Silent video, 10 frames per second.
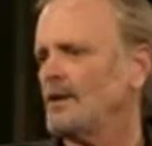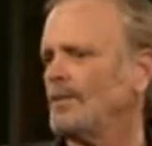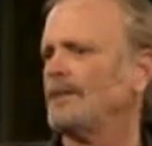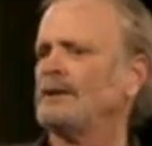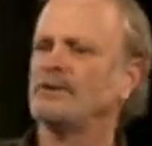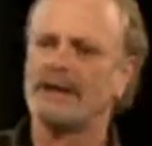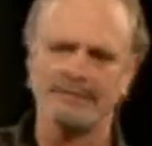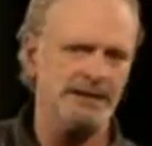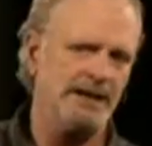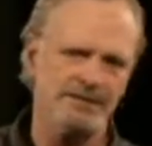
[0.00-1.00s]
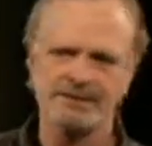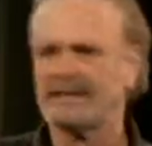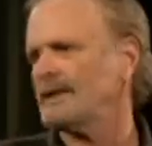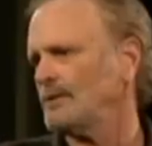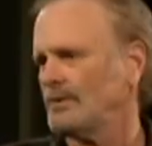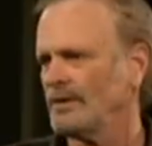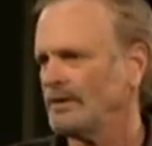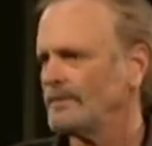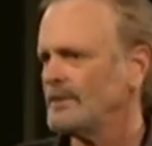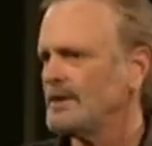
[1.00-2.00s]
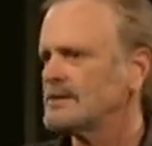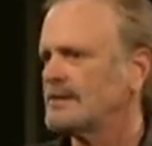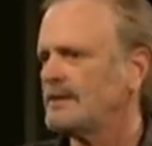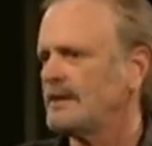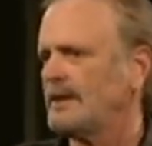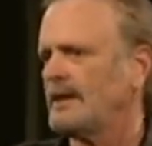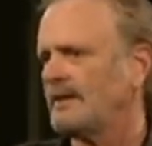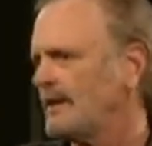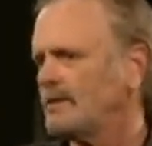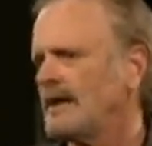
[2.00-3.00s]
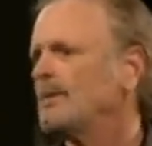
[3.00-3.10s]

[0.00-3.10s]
they don't think you have to have a second work of grace, and, and I, that,